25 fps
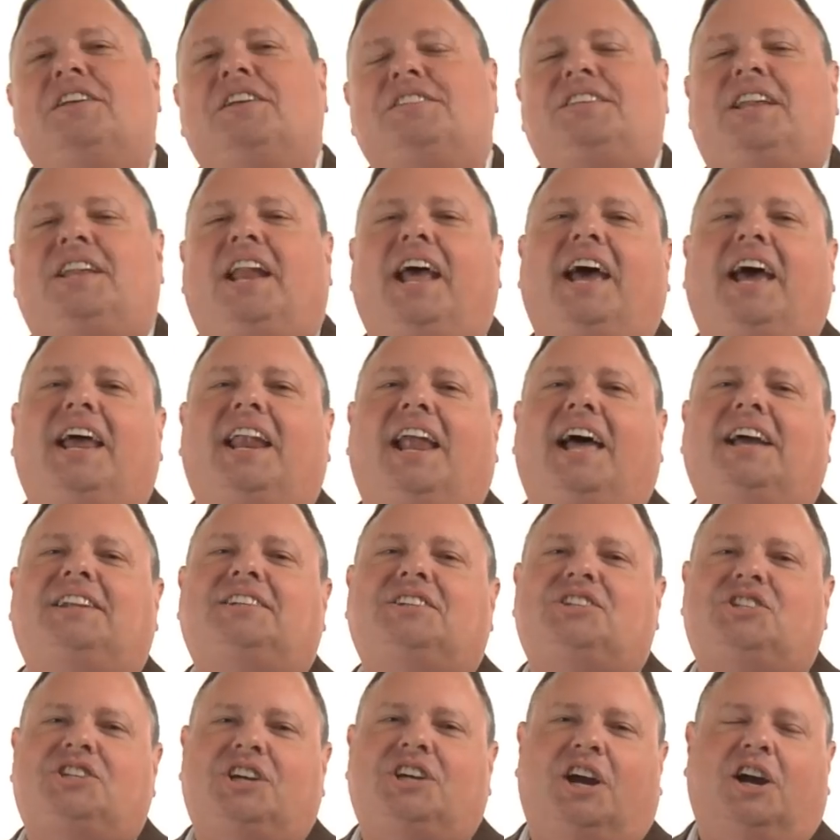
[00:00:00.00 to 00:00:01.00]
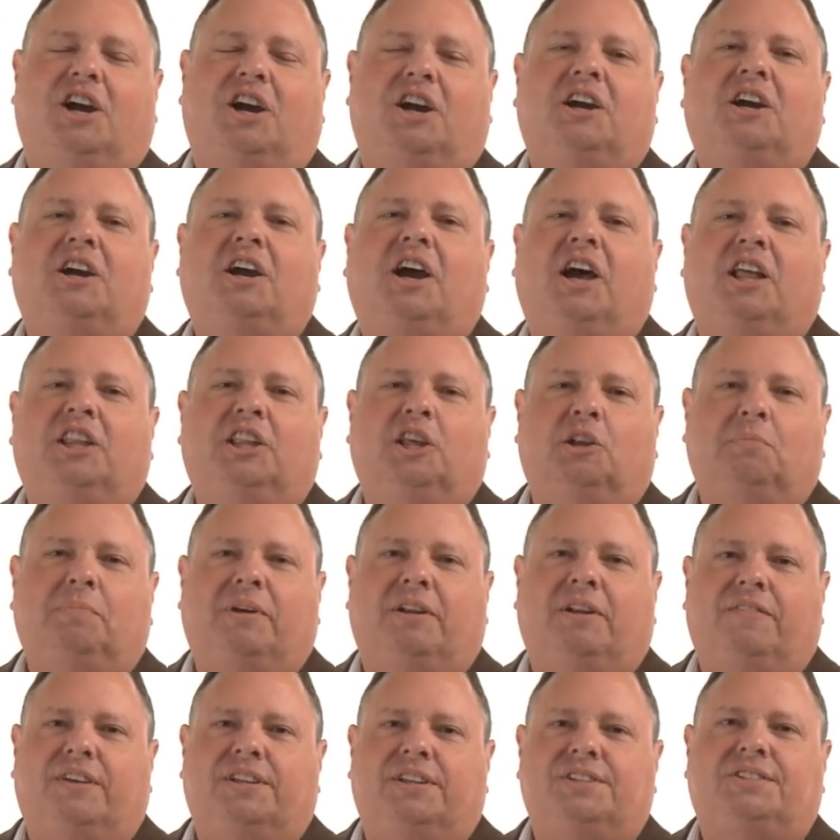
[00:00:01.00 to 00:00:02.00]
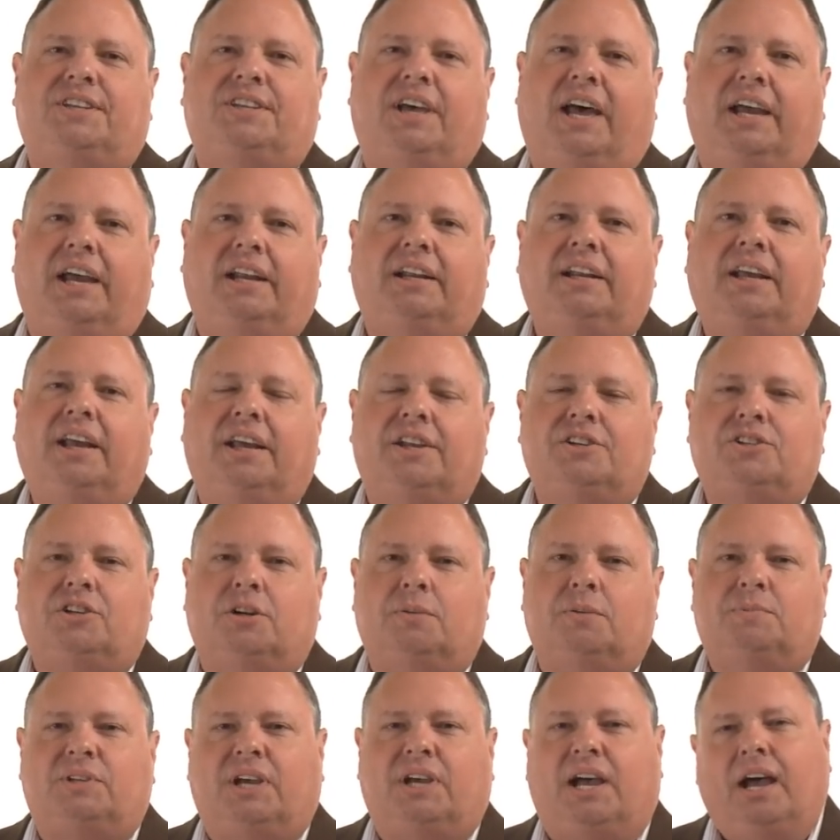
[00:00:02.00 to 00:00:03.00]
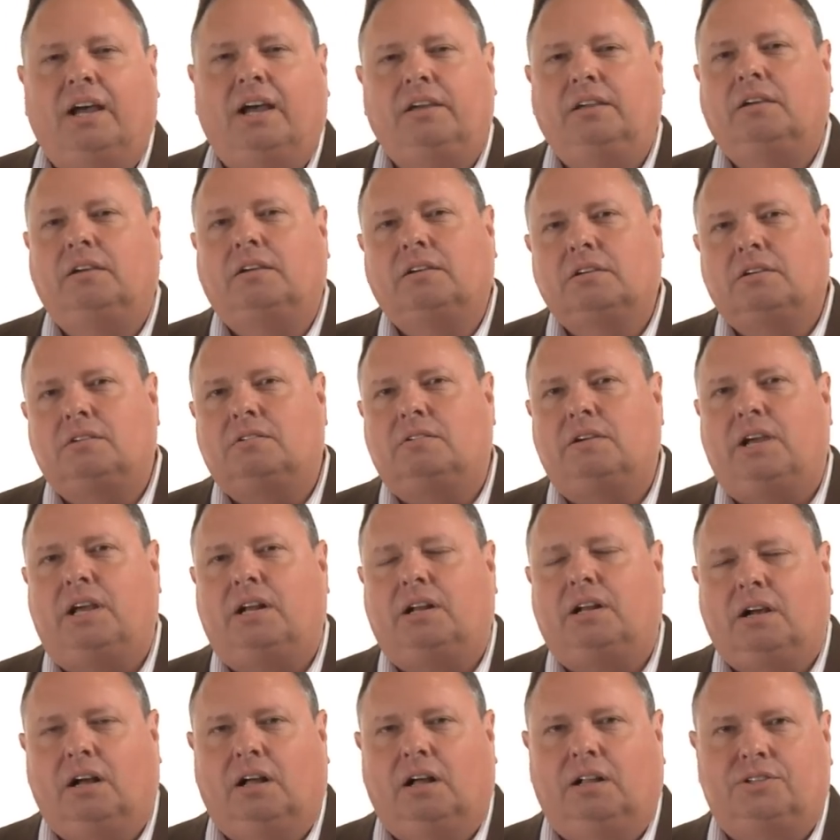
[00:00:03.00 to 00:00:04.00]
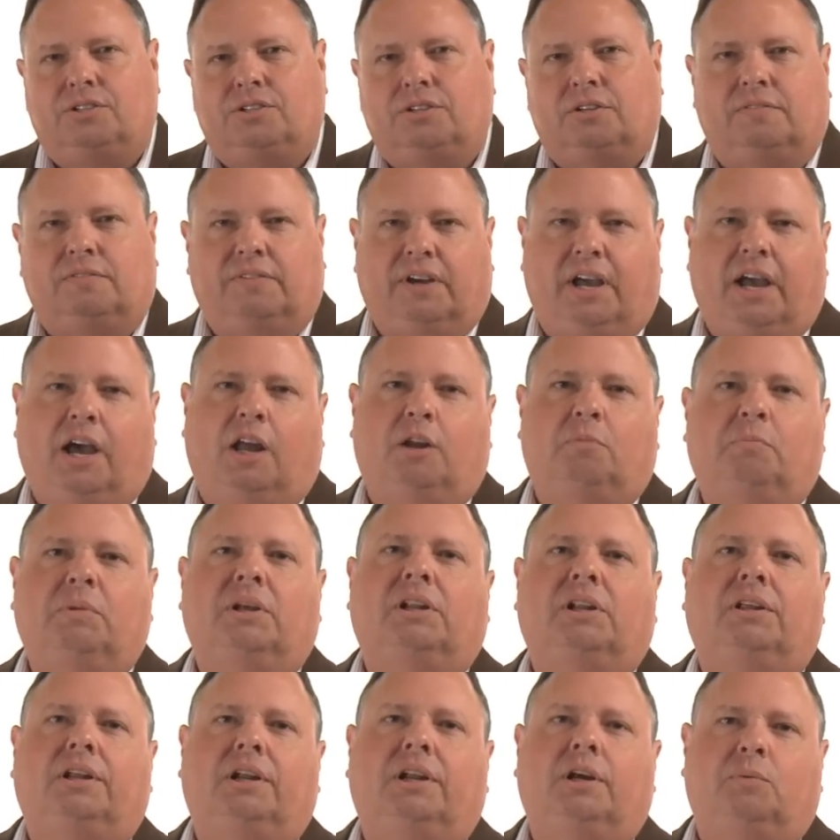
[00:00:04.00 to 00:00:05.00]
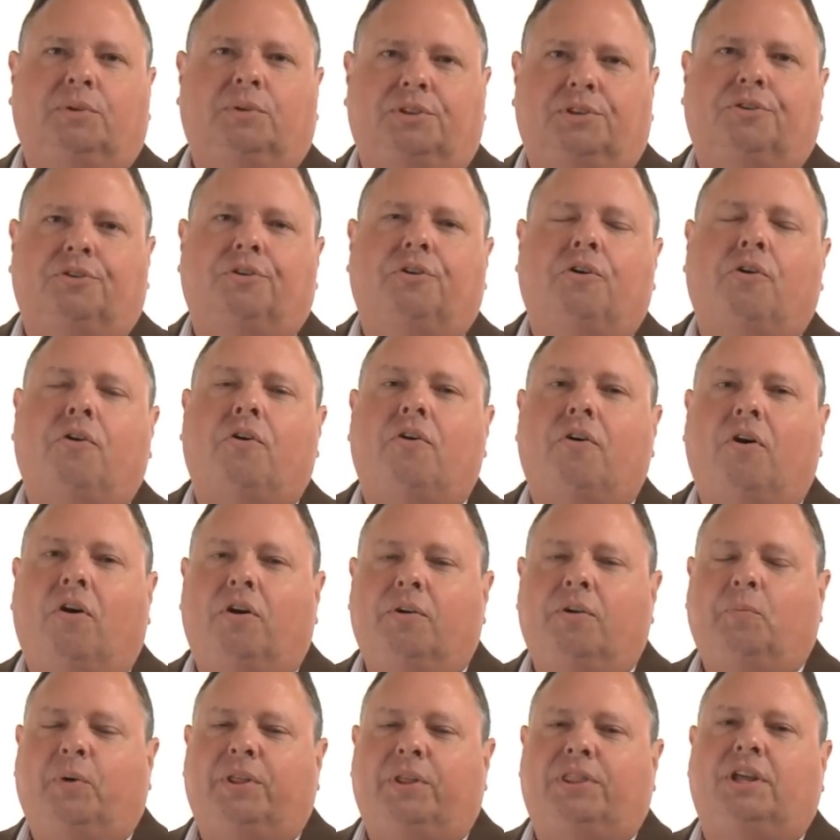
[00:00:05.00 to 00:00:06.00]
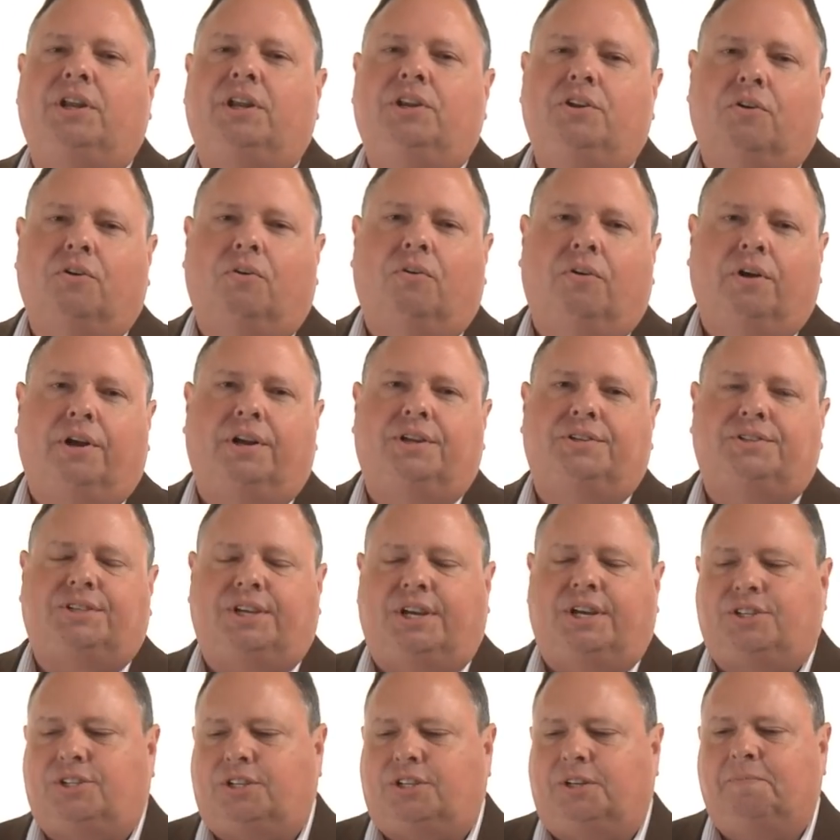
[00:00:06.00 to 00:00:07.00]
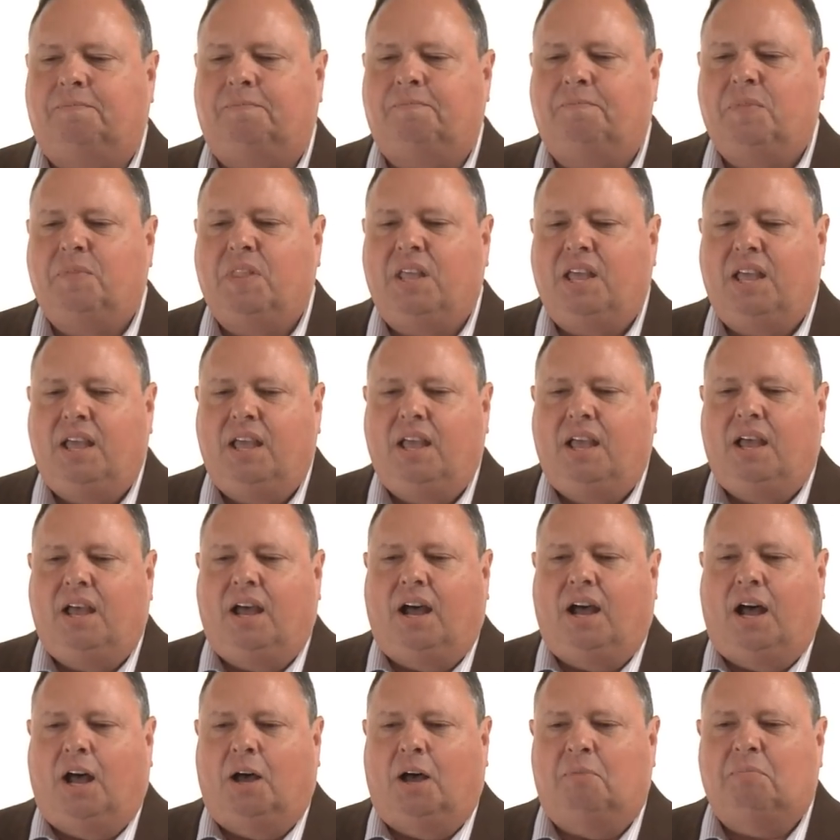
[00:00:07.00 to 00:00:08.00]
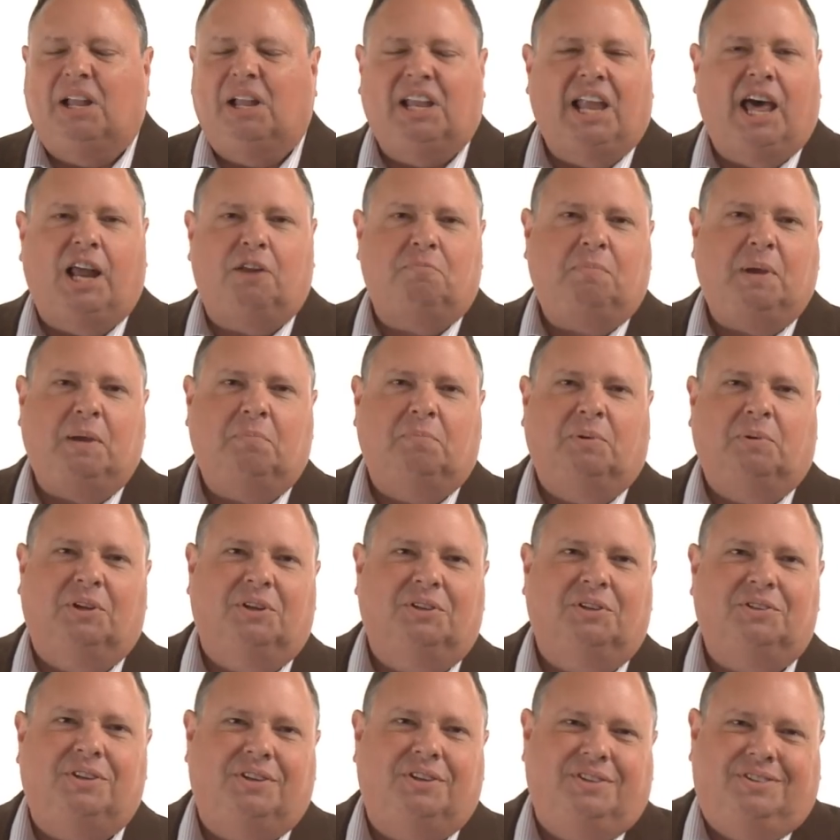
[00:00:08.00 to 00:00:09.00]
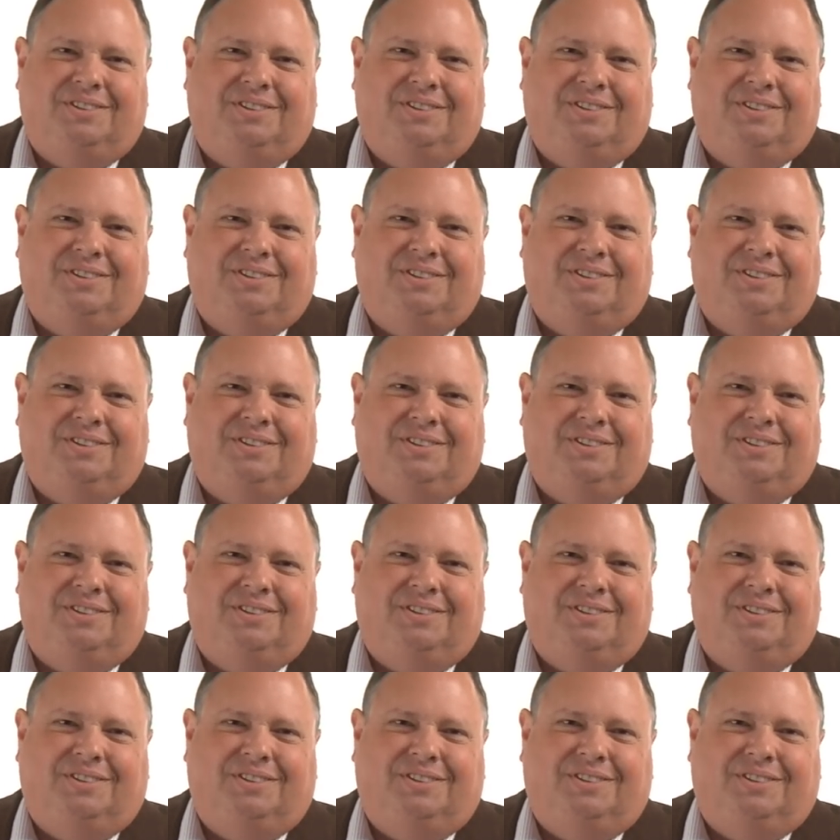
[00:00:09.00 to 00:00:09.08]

Today I'd like to share a little bit of insight in terms of how you can create a culture of accountability within your organization. A lot of people